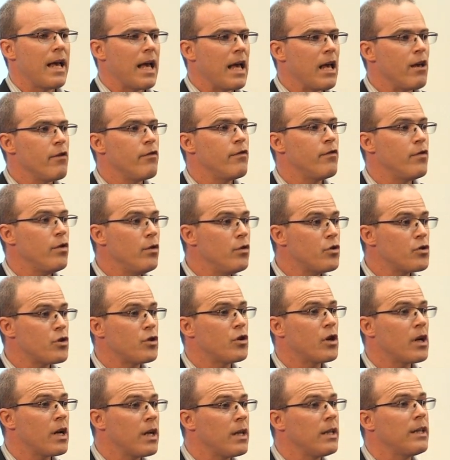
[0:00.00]
a
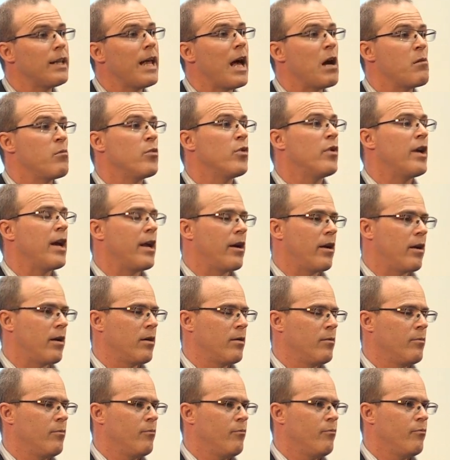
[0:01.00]
future collaborator.
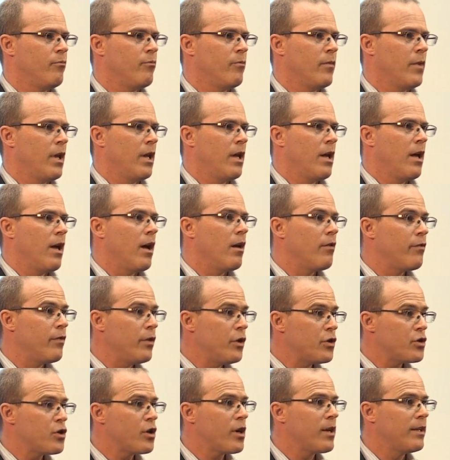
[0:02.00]
a future